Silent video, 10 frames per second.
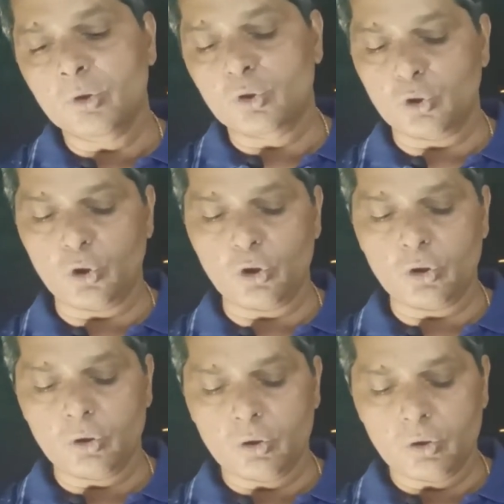
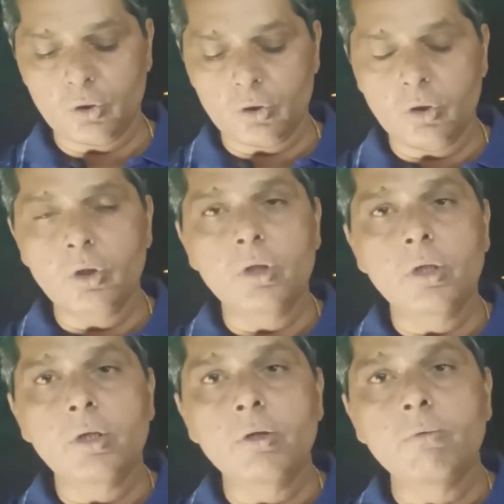So
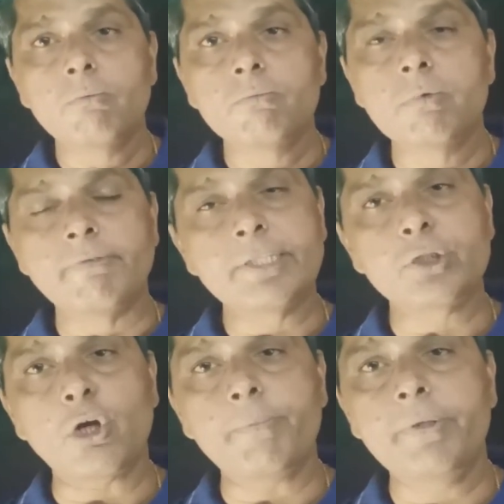we will
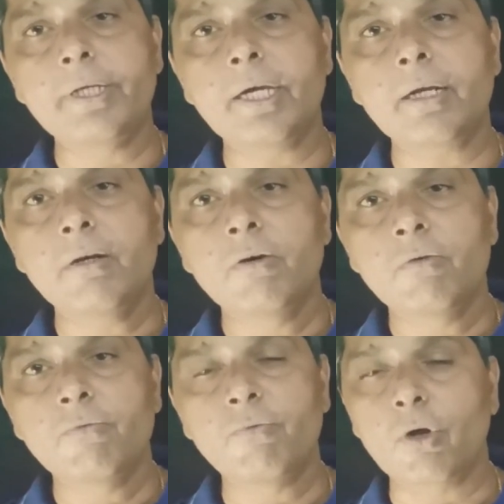stop
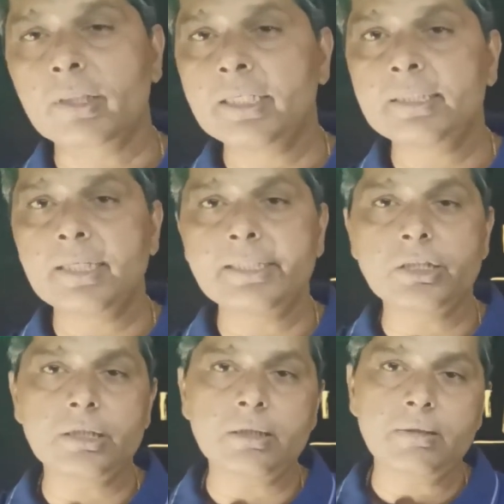here for this
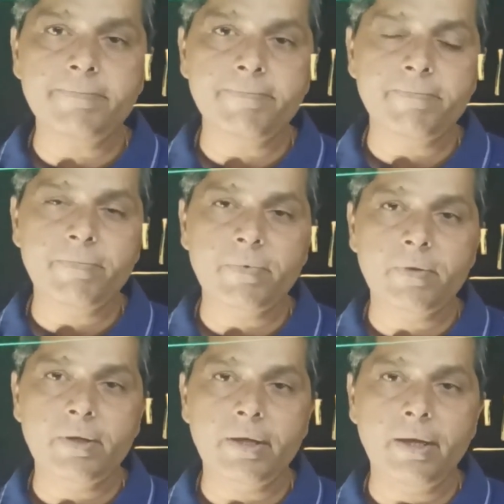session,
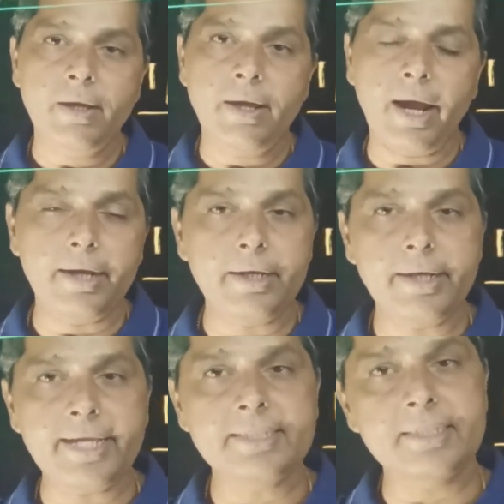and
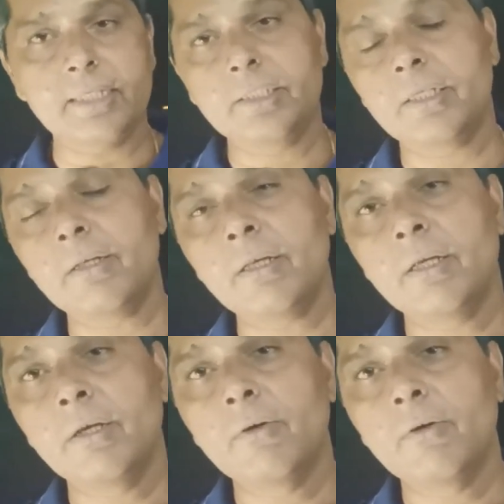in next session